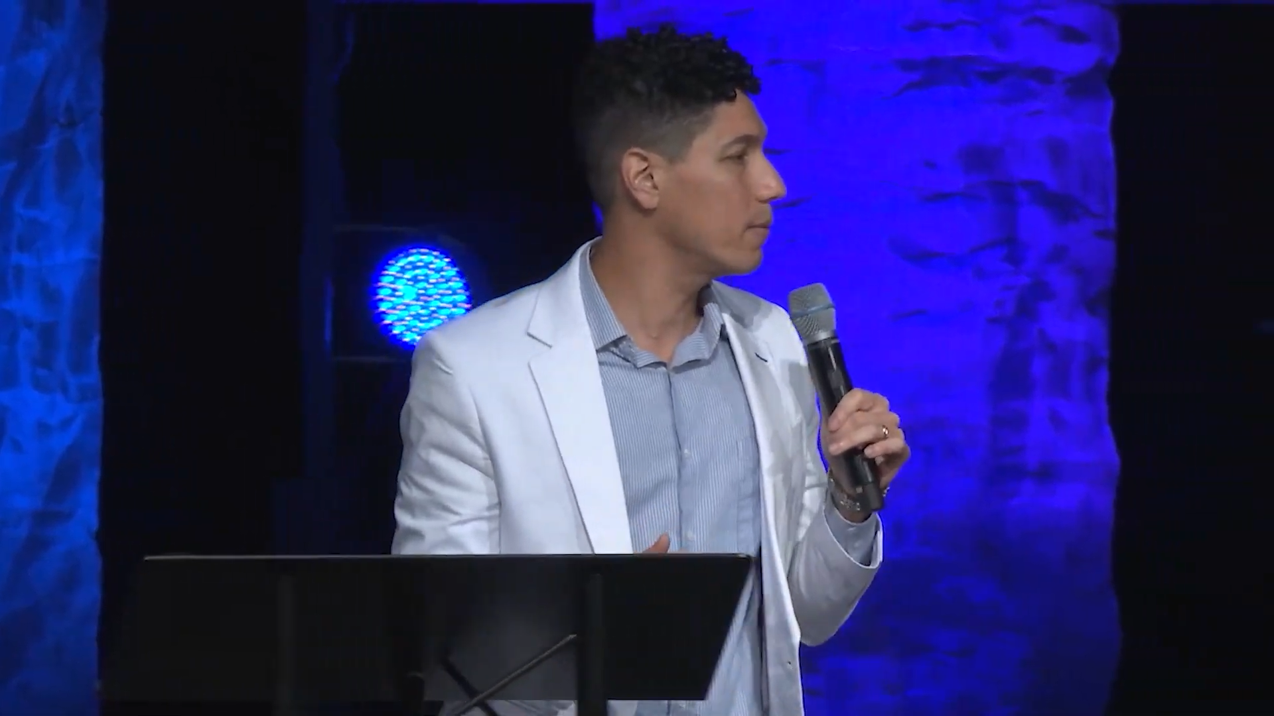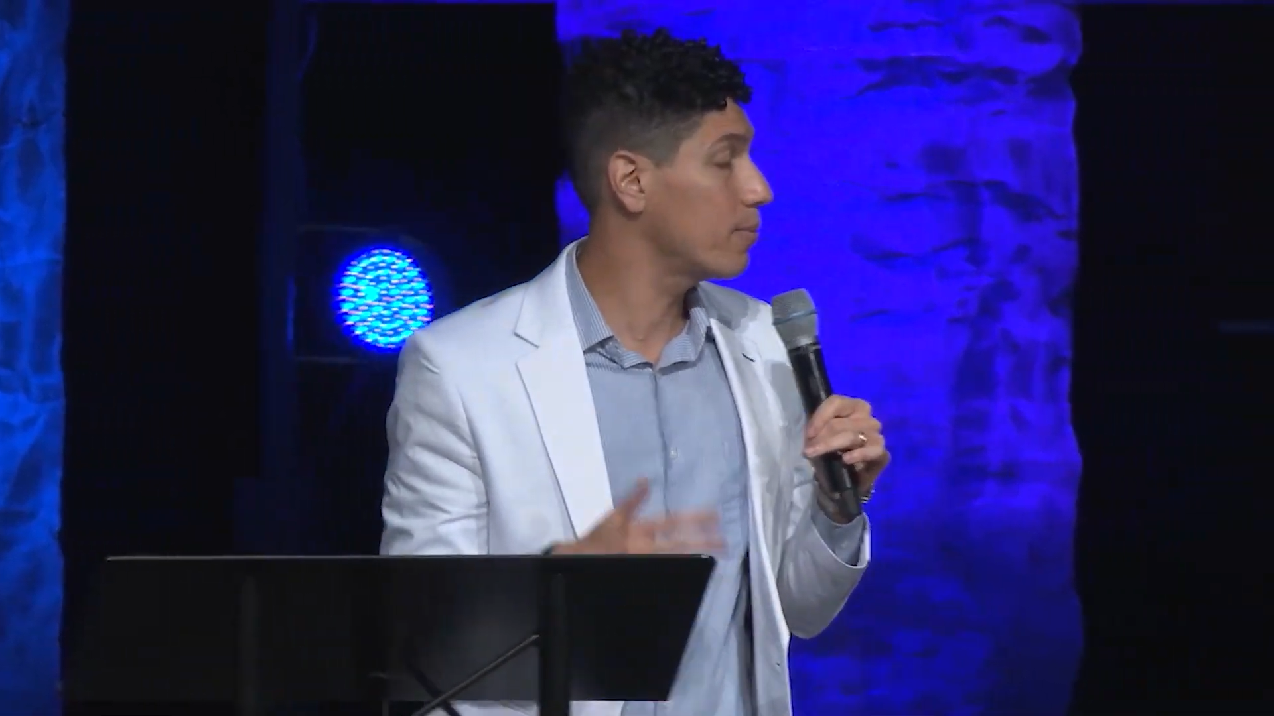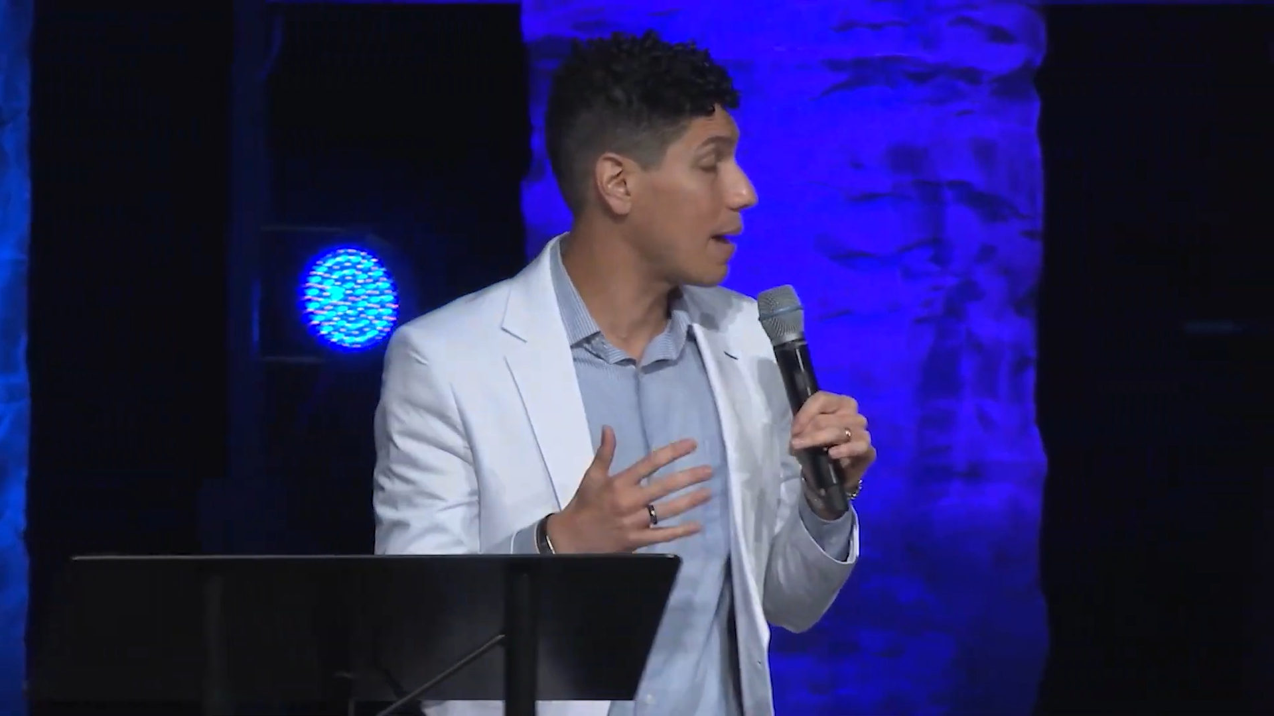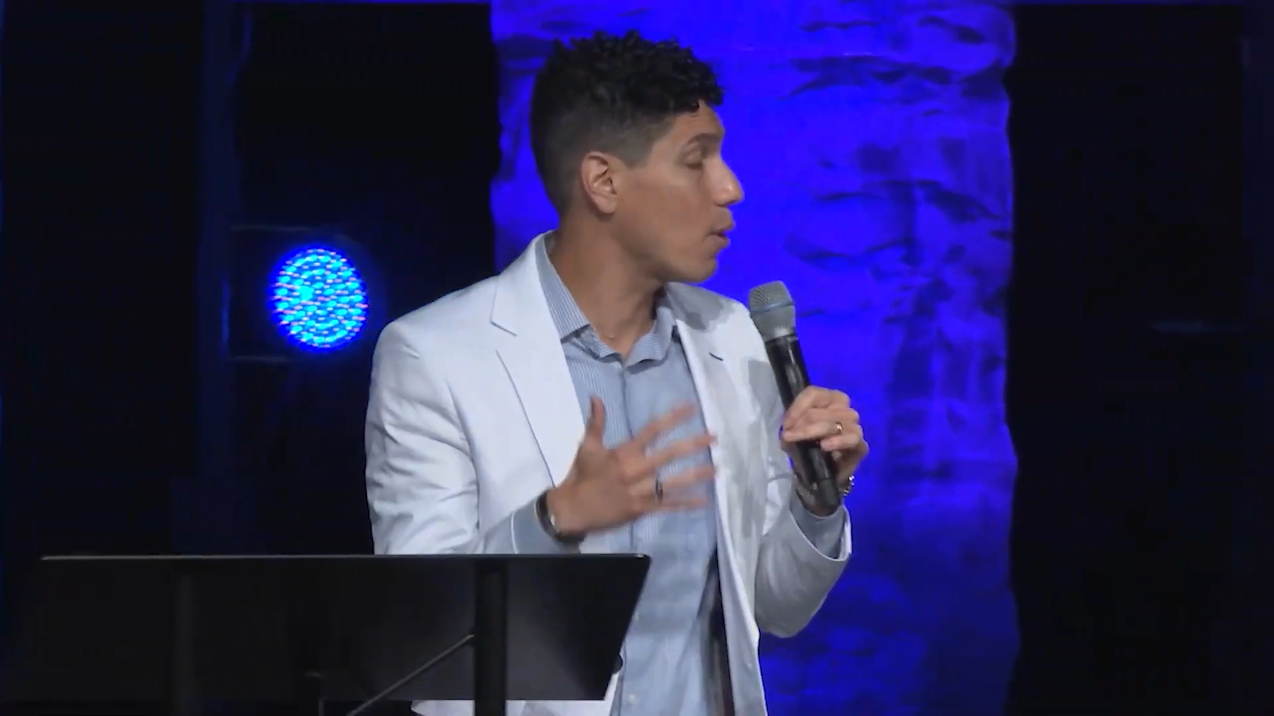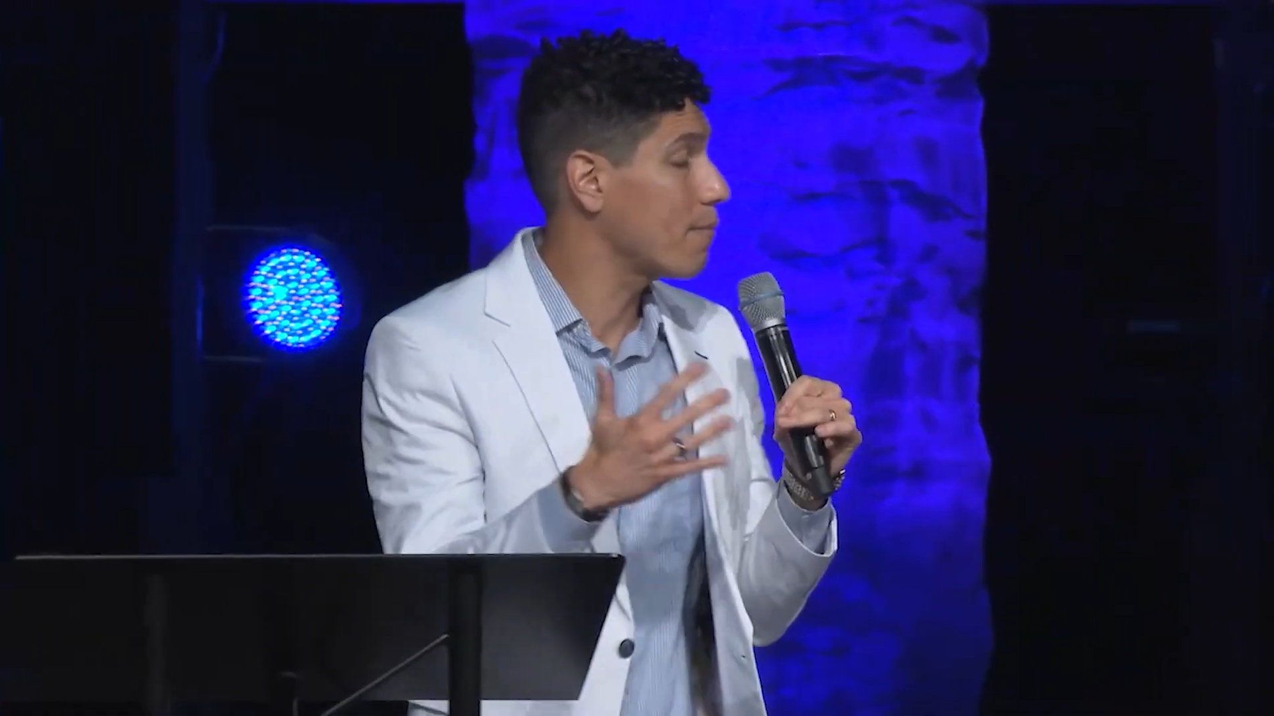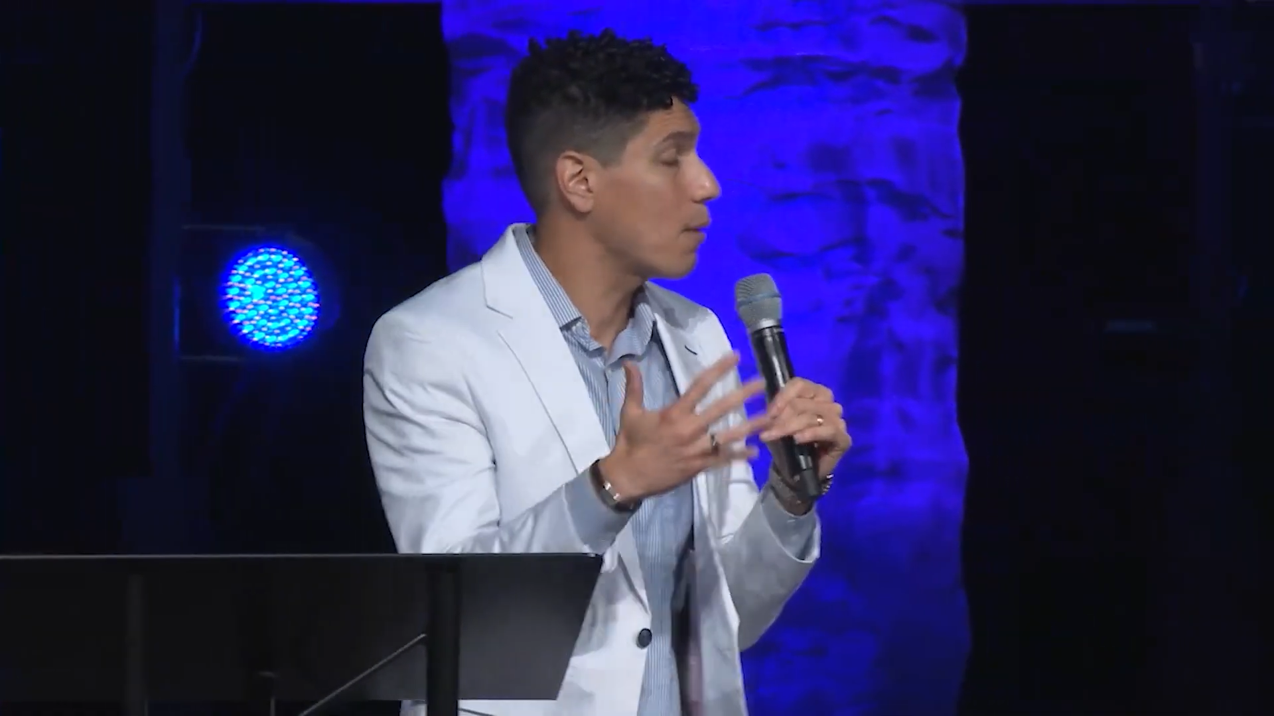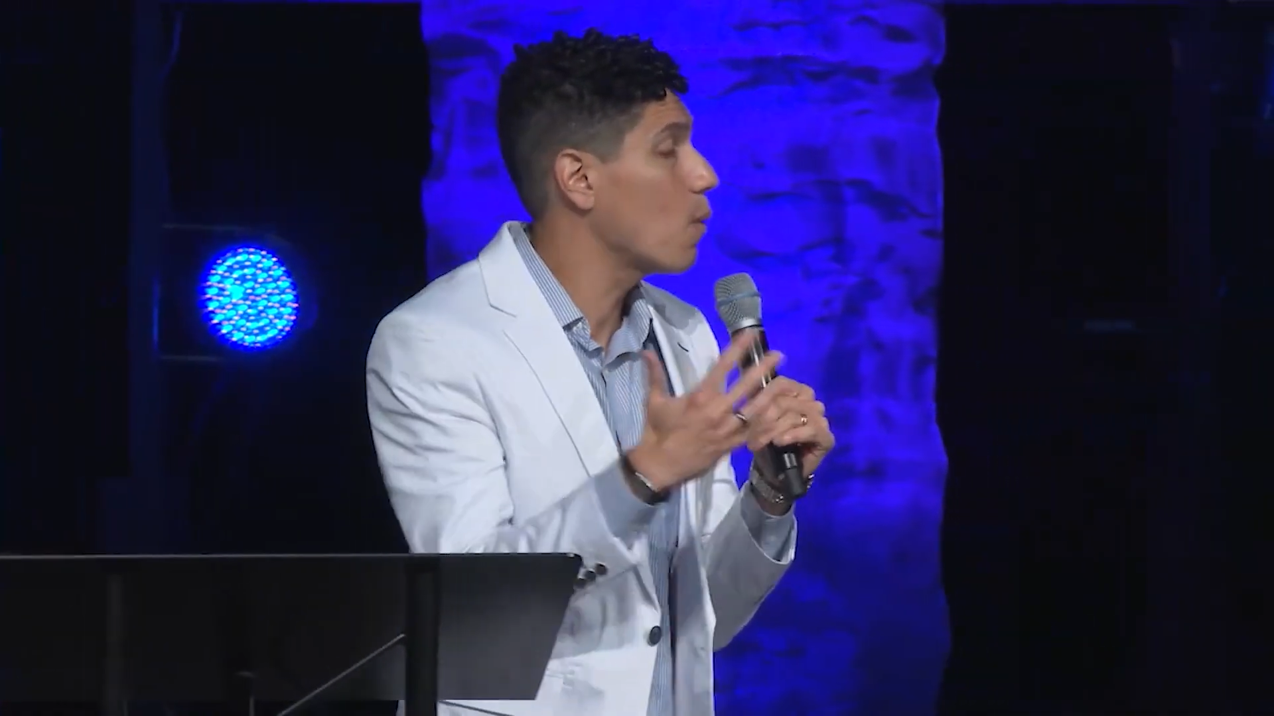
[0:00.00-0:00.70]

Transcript: Bible about